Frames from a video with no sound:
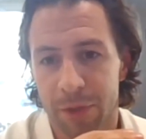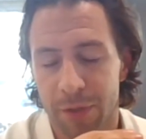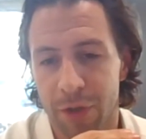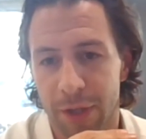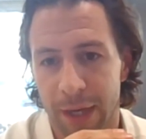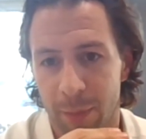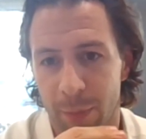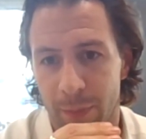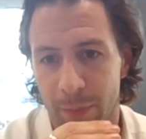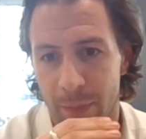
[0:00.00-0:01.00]
So if you can
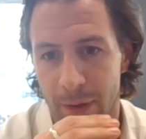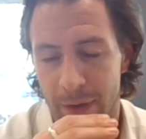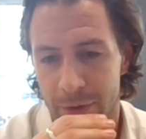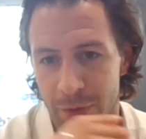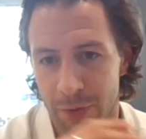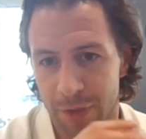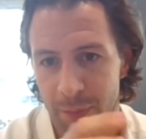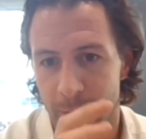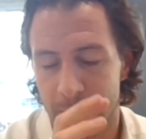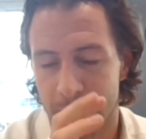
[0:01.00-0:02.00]
help an insurance
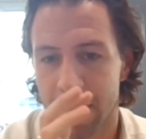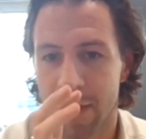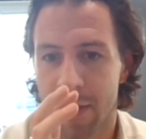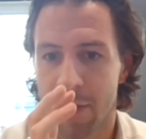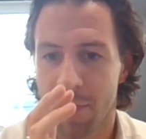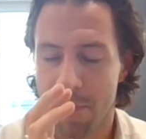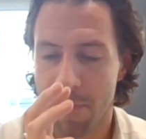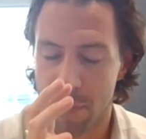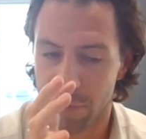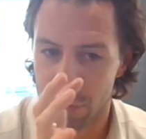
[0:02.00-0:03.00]
company
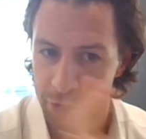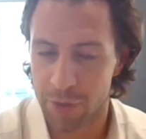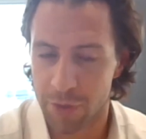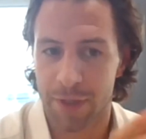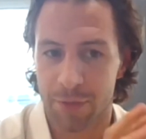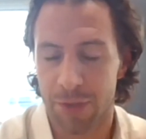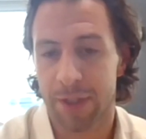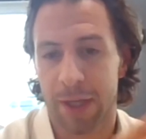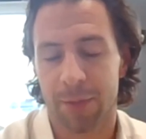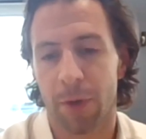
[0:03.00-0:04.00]
reduce its
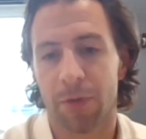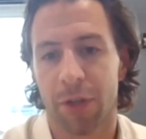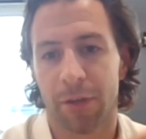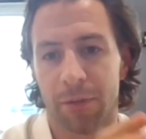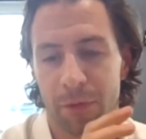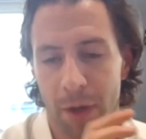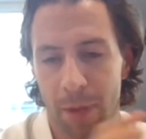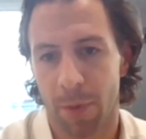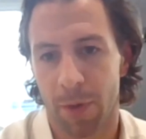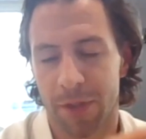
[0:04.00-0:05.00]
risk exposure,
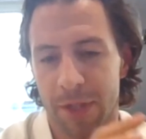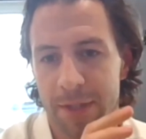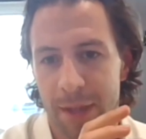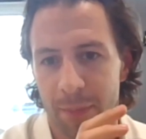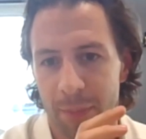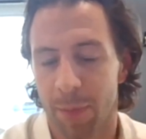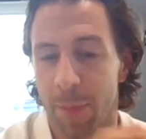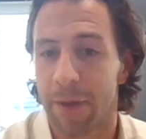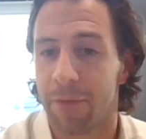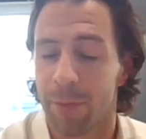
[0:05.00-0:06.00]
write policies that people
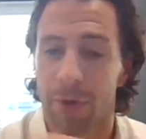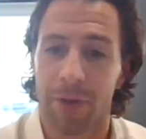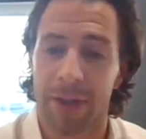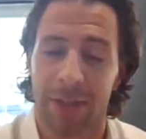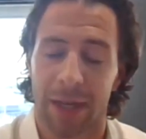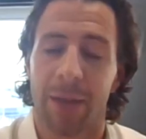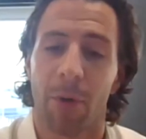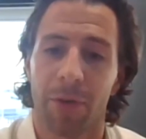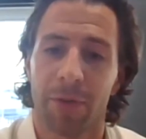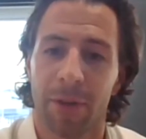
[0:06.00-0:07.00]
pay for but don't need to claim
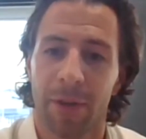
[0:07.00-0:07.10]
on,